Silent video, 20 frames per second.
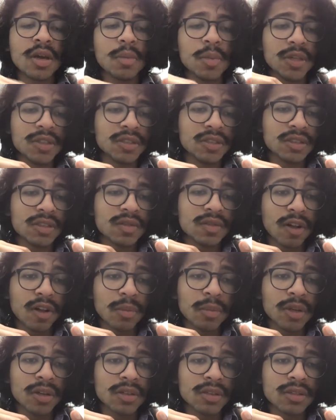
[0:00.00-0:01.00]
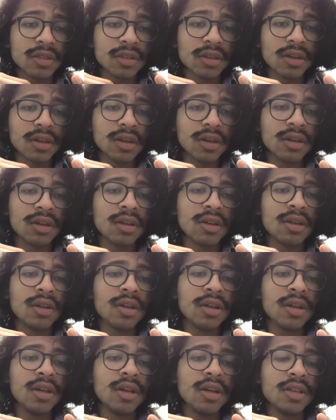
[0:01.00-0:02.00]
Business development is
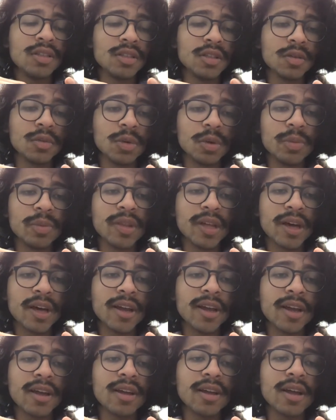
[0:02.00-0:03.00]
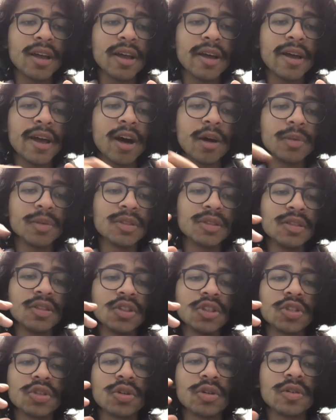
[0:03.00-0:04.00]
the group that helps
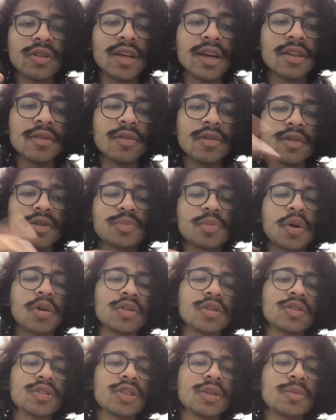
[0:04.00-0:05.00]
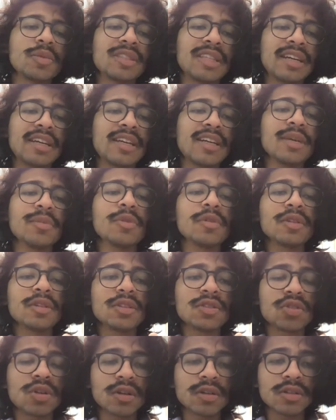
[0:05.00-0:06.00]
ensure that there's partnerships that enable
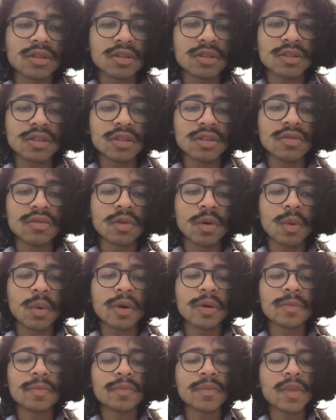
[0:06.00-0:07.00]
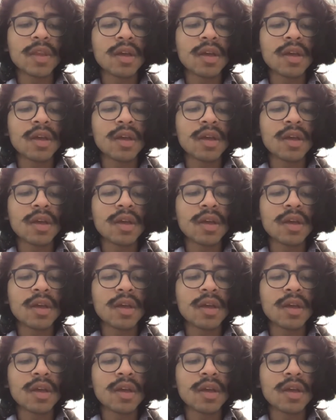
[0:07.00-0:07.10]
this drug to continue forward.